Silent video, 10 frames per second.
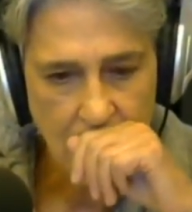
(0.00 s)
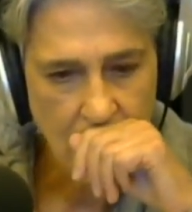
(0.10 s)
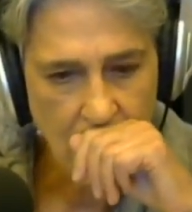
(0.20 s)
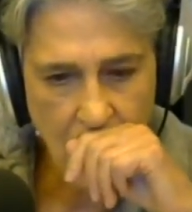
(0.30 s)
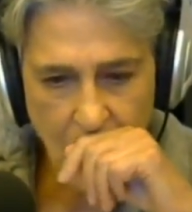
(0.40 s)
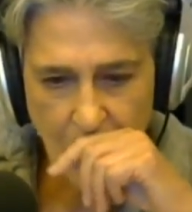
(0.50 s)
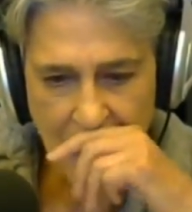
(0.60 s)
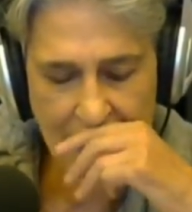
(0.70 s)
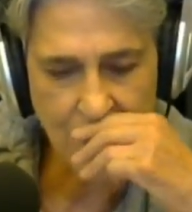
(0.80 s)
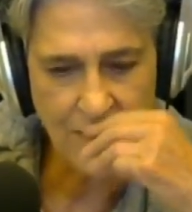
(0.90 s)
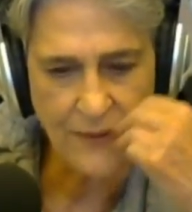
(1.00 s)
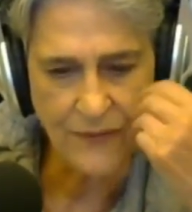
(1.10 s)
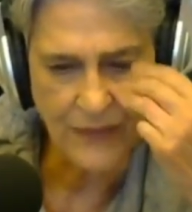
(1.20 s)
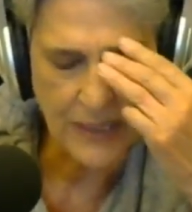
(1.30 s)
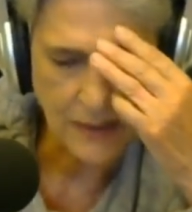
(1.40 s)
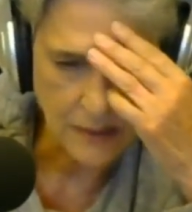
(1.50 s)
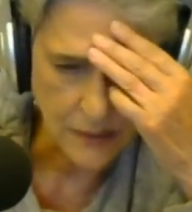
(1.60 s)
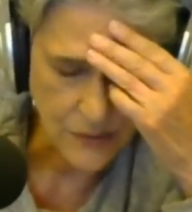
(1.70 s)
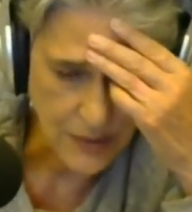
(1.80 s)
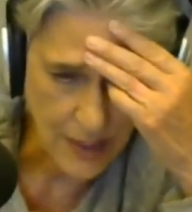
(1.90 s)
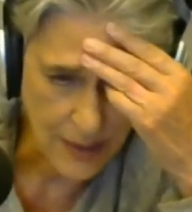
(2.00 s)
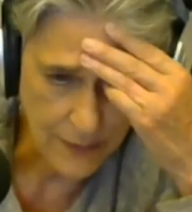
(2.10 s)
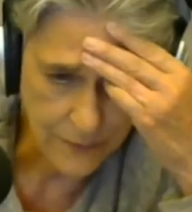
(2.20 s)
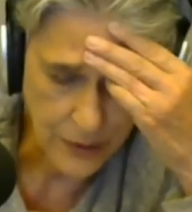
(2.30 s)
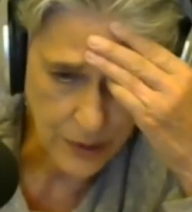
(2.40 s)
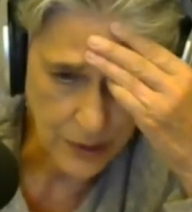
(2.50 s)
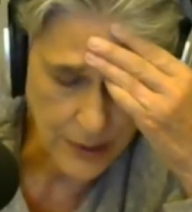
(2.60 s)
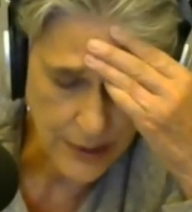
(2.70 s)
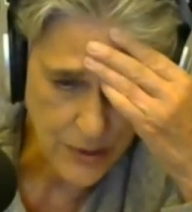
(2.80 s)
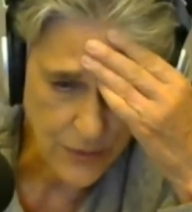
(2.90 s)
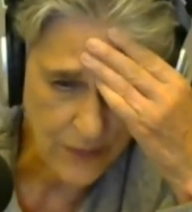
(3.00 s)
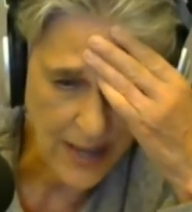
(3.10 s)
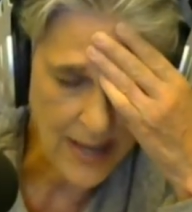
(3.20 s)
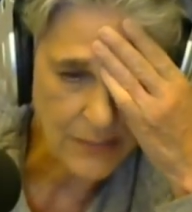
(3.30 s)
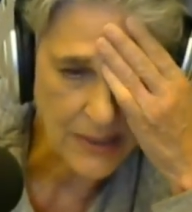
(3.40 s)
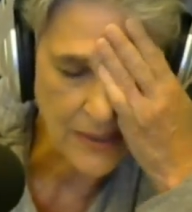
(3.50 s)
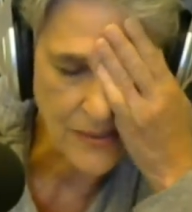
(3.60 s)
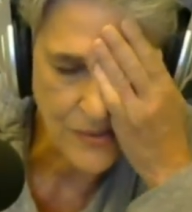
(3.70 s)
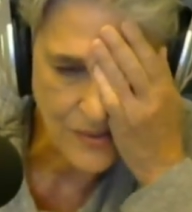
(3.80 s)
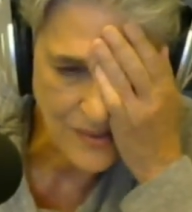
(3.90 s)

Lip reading: all manner of vehicles of Kurdish families